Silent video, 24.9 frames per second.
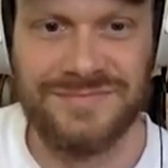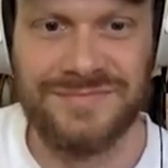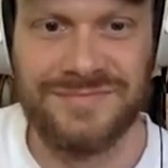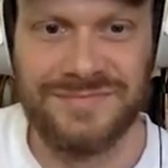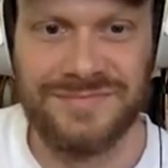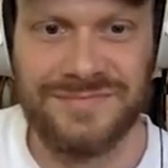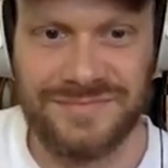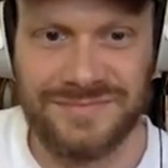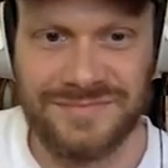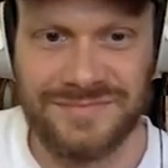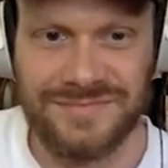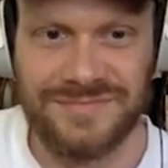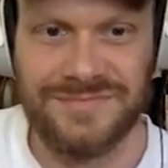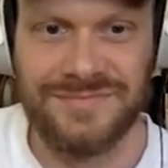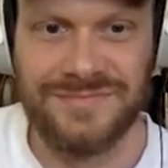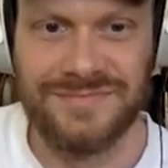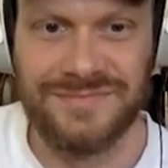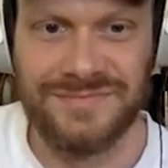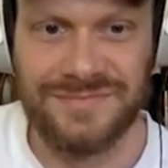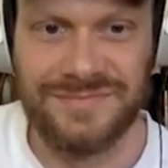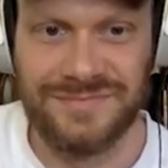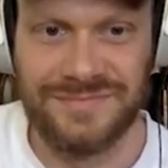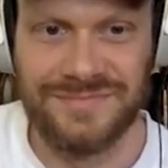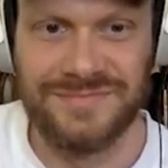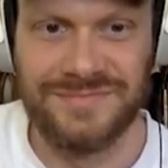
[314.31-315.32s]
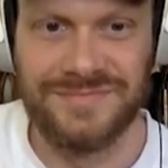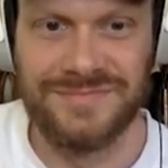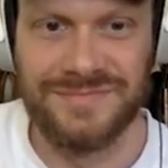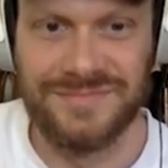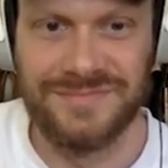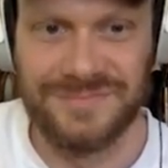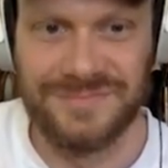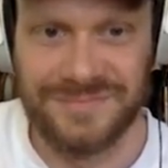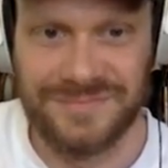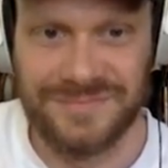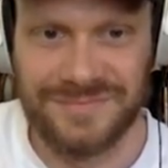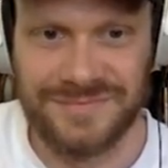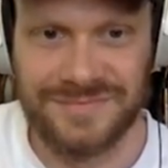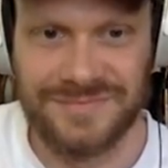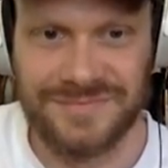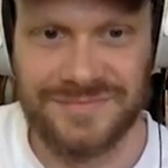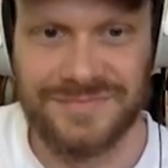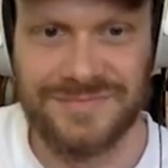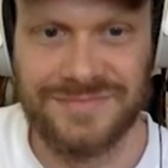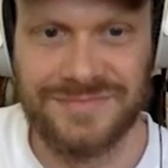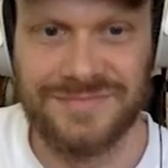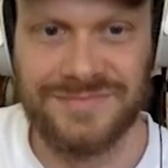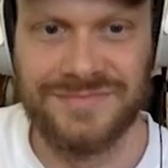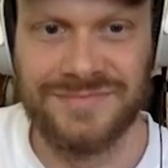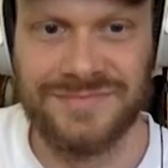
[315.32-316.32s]

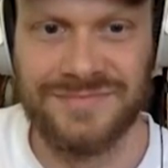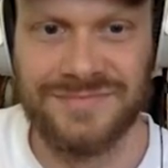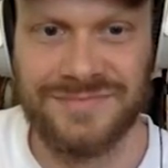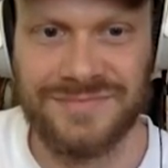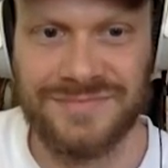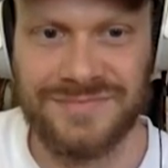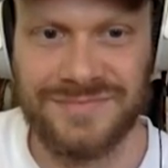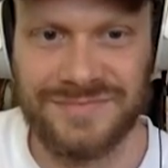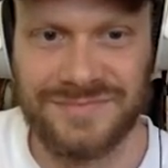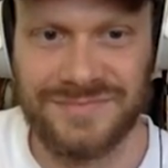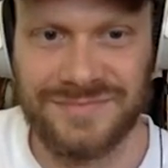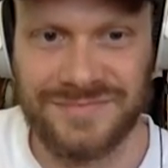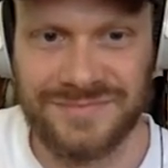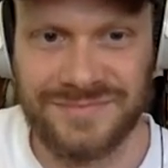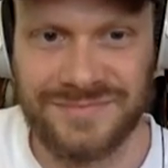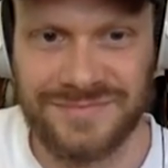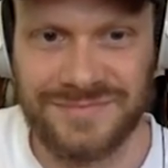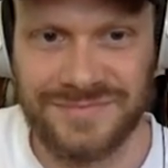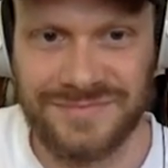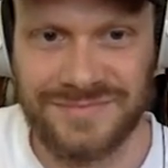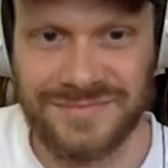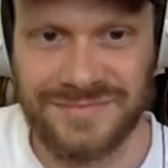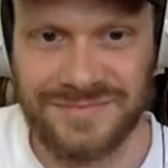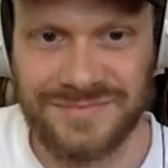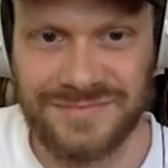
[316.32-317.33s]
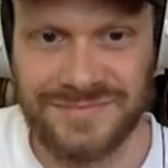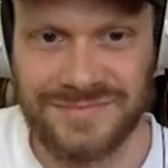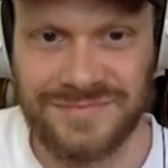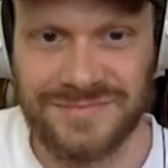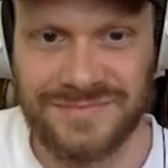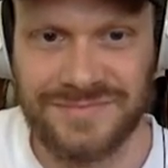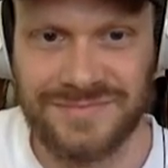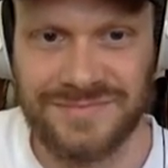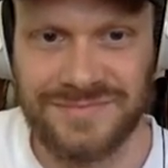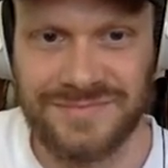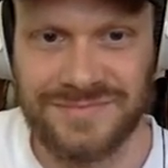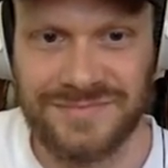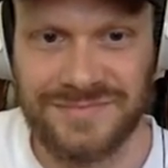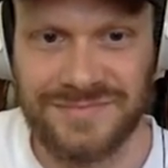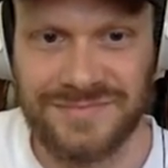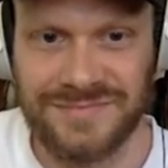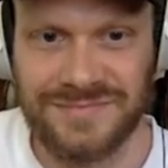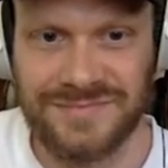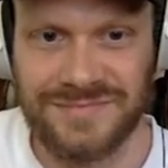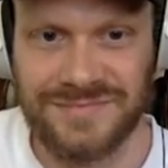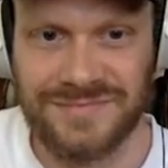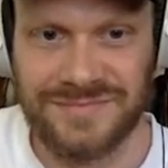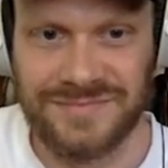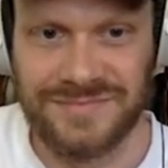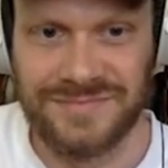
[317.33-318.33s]

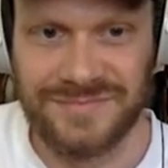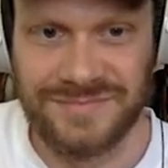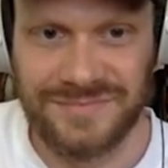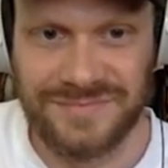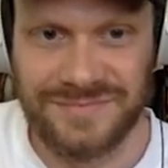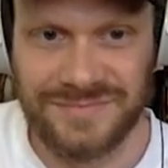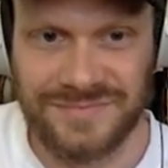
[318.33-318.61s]
No words are spoken by the person on screen.